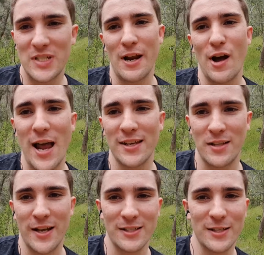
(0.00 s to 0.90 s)
say
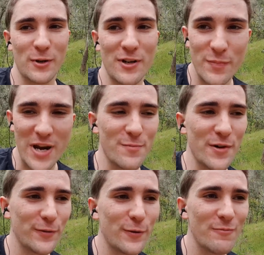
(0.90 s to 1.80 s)
Iceland, somewhere I've been
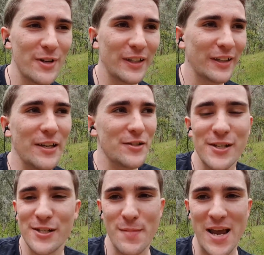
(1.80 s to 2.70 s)
before, but it's
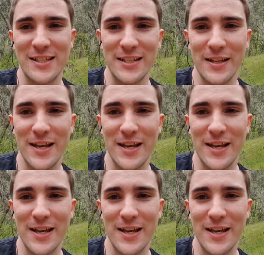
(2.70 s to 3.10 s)
just amazing